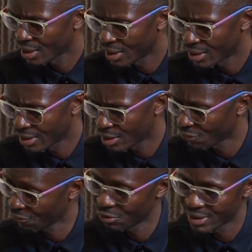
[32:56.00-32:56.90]
And then,
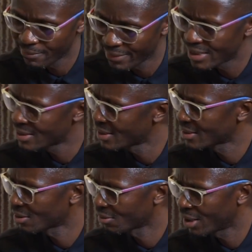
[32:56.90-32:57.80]
of course, the
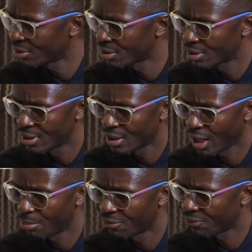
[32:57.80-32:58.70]
mindsets around,
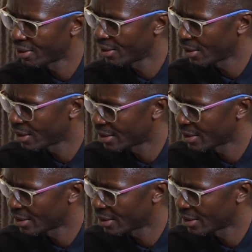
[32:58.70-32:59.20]
I prefer a